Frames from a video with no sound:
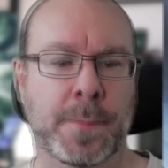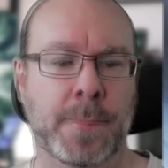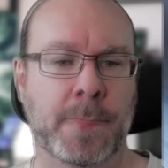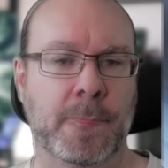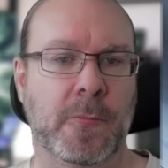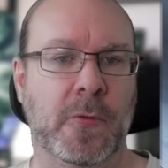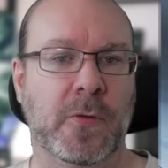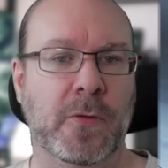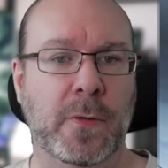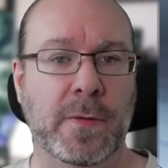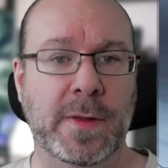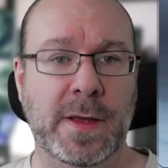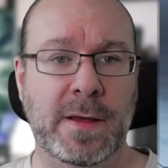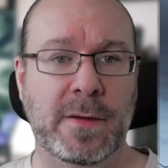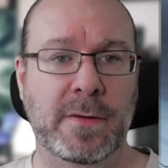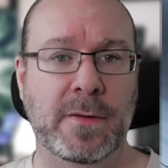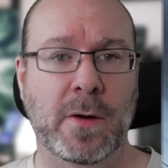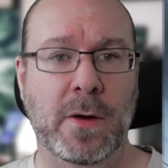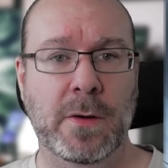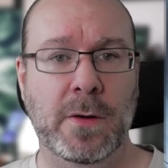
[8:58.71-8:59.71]
So these
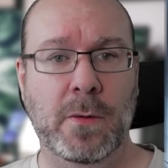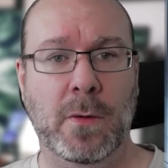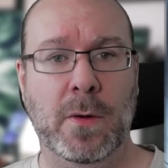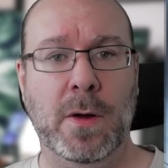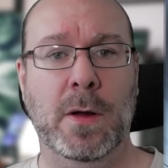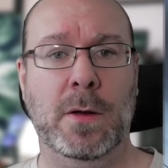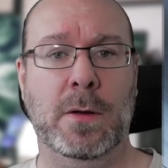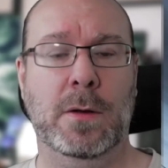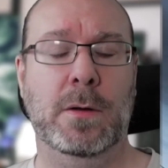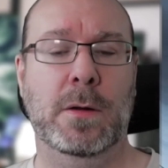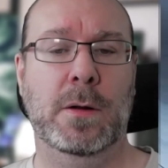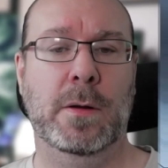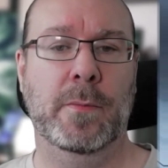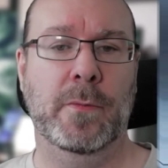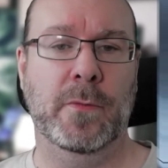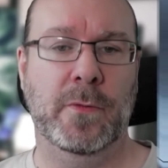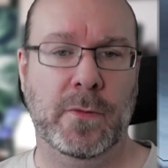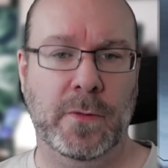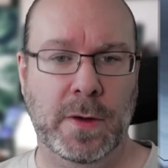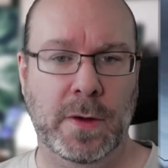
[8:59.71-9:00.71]
are your
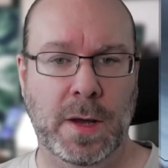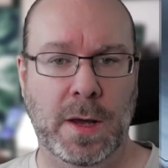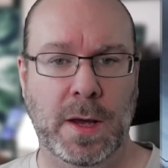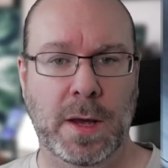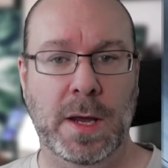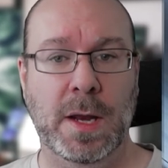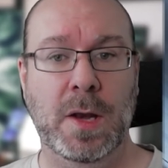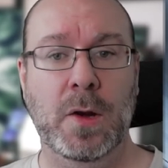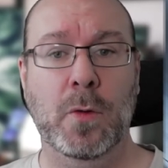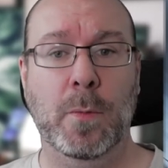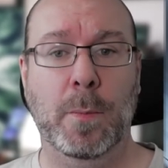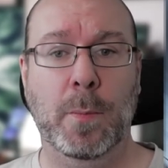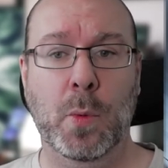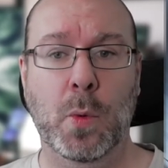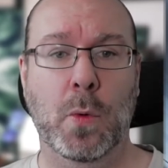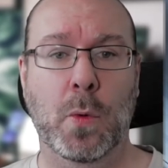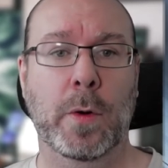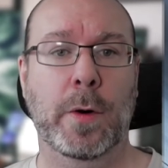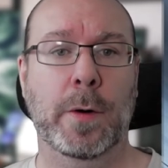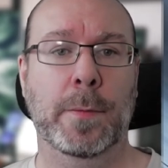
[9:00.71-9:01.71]
columns in your
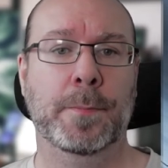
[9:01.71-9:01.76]
board,